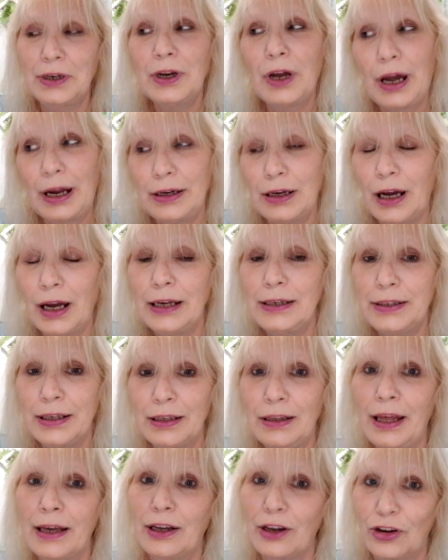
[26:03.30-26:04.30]
I did
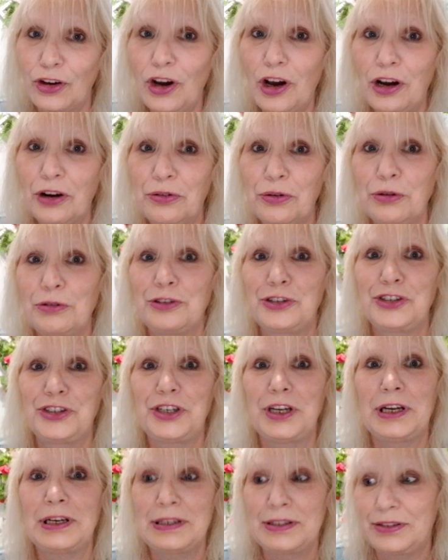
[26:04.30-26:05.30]
like a cockroach
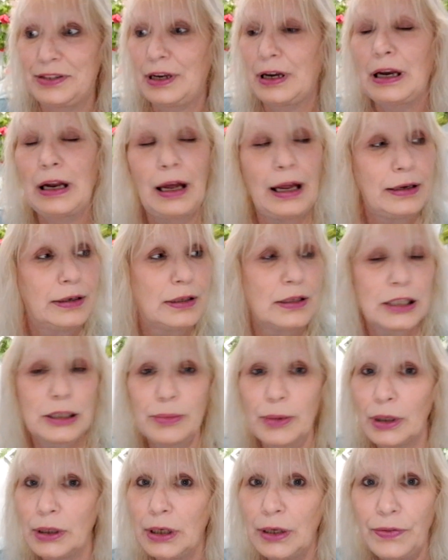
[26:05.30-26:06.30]
test, and I didn't
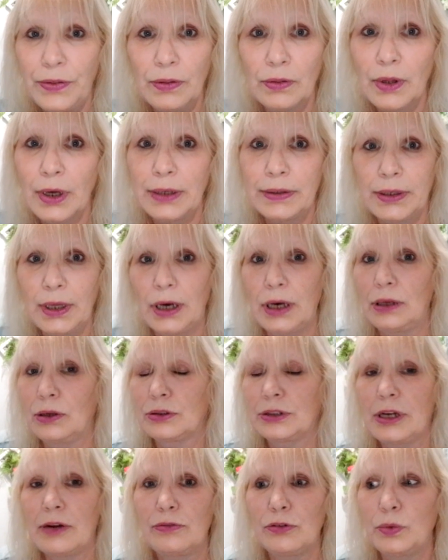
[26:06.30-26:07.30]
smell anything like that. I
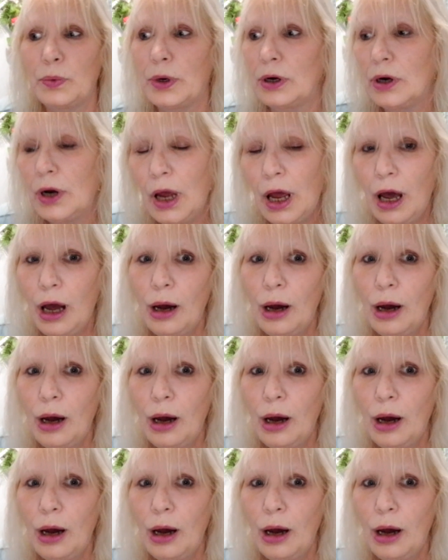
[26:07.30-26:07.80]
looked everywhere.